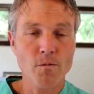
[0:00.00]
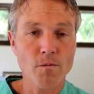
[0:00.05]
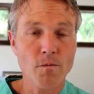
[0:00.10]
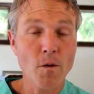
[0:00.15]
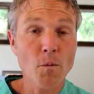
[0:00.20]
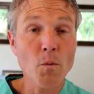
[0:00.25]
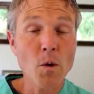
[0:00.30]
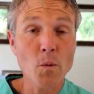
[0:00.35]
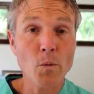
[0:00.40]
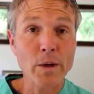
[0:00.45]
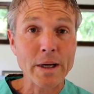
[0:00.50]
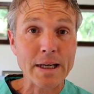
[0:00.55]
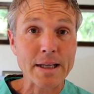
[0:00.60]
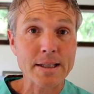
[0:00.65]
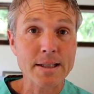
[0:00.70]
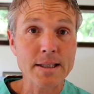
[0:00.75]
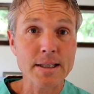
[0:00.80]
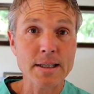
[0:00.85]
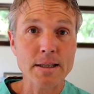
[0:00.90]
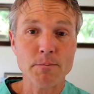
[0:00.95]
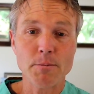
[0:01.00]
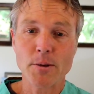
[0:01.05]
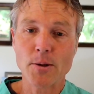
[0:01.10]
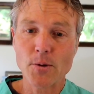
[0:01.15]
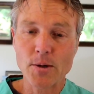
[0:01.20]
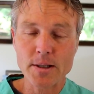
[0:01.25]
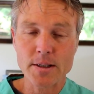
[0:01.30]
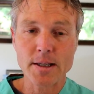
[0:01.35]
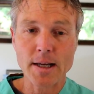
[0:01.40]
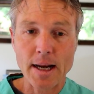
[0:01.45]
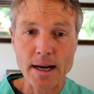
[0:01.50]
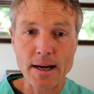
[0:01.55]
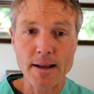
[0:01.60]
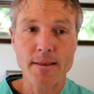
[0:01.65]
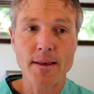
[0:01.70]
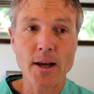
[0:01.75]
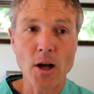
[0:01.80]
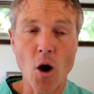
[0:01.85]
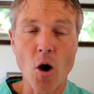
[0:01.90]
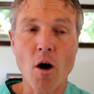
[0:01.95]
from what we can see, I mean, there isn't
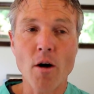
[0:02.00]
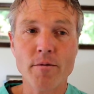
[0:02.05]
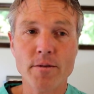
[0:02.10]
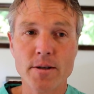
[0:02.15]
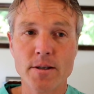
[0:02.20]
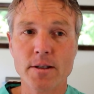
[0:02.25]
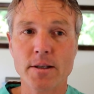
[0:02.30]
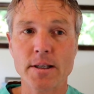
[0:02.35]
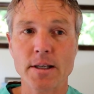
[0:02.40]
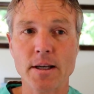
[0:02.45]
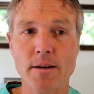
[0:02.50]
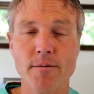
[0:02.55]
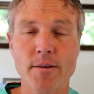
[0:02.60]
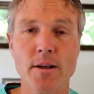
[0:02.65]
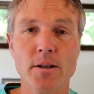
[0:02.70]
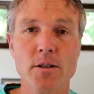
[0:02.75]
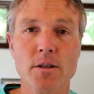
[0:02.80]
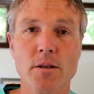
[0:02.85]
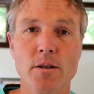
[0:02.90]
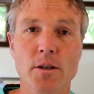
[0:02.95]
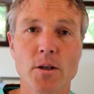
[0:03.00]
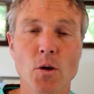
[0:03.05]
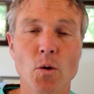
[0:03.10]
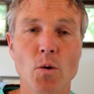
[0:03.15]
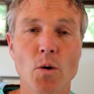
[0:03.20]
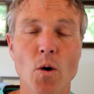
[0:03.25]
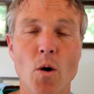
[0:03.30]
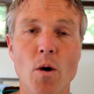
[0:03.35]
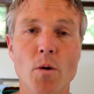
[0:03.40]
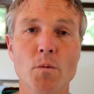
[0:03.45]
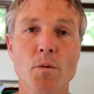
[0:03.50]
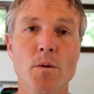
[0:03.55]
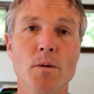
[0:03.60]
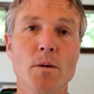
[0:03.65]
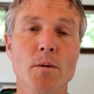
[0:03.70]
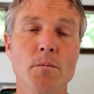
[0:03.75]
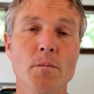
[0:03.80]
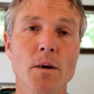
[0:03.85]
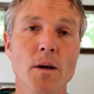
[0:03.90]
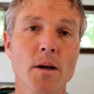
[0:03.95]
anything obviously conventionally going on with
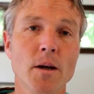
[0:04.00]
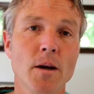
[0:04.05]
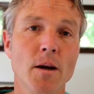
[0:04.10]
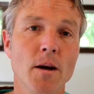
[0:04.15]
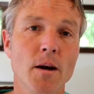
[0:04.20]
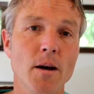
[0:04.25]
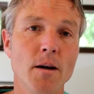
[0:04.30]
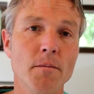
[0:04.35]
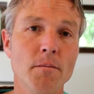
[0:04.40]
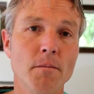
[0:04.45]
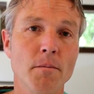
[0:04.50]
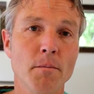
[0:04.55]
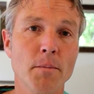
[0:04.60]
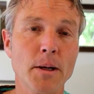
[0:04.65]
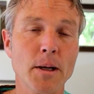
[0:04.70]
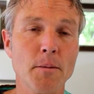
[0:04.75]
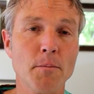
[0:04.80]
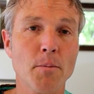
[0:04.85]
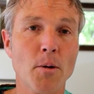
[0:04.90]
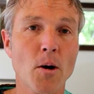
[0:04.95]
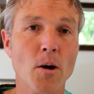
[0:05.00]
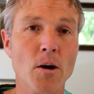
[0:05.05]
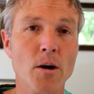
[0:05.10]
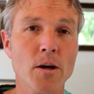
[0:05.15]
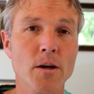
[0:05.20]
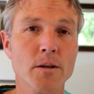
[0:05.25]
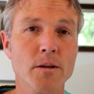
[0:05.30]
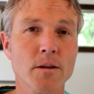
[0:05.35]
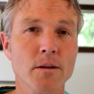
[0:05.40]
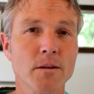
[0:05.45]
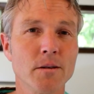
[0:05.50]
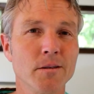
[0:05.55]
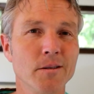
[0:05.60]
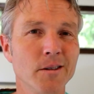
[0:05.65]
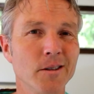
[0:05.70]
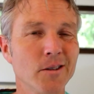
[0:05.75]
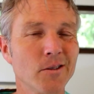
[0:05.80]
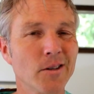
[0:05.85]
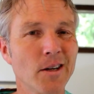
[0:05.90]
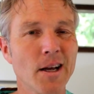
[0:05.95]
him. But in part,
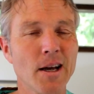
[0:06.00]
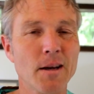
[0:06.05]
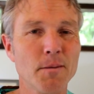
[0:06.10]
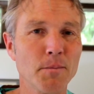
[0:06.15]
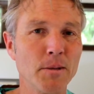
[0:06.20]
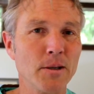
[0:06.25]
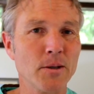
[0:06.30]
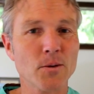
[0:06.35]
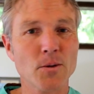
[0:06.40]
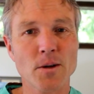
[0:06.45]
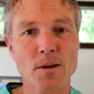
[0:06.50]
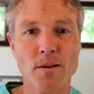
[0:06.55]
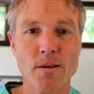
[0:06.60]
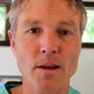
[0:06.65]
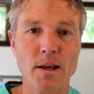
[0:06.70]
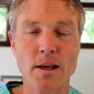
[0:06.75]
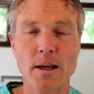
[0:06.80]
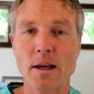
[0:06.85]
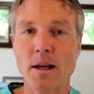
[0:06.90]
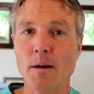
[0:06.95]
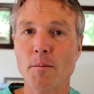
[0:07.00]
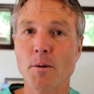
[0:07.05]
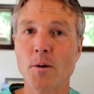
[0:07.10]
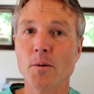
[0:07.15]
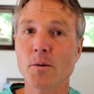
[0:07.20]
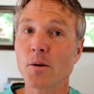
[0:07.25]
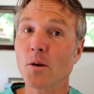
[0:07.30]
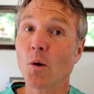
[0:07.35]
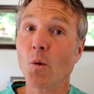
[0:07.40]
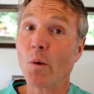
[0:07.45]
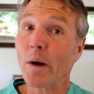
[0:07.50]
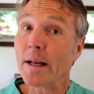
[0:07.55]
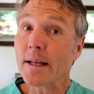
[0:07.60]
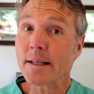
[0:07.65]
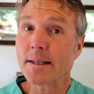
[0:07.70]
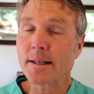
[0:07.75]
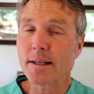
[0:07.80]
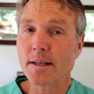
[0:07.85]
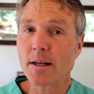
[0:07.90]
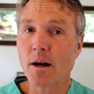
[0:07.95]
you know, it had me sort of thinking about, you know,
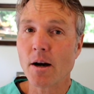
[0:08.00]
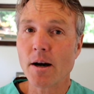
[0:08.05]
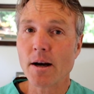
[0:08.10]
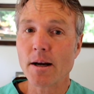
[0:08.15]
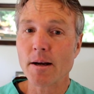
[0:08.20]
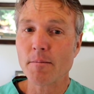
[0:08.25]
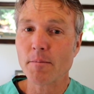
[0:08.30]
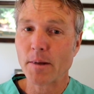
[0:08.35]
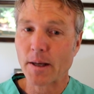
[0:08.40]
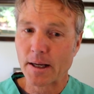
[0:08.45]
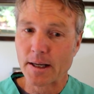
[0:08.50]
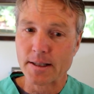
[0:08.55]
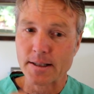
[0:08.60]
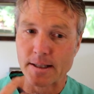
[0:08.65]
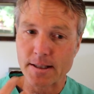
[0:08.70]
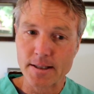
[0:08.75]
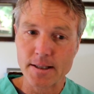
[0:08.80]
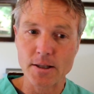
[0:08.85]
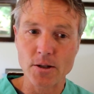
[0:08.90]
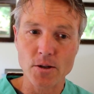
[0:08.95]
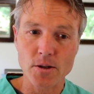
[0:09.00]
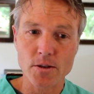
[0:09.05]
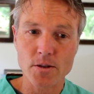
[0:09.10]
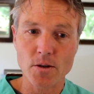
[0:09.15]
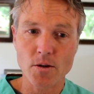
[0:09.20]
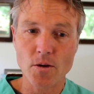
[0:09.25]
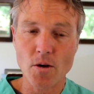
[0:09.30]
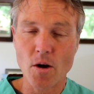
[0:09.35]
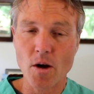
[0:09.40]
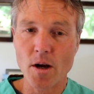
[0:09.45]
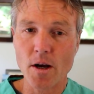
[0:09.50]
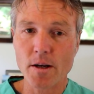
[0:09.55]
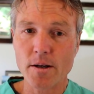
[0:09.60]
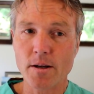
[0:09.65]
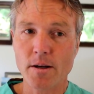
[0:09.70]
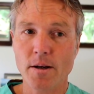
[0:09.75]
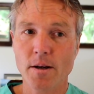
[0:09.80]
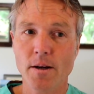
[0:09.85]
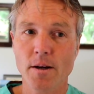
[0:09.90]
when's the time? Like, is it serious or not?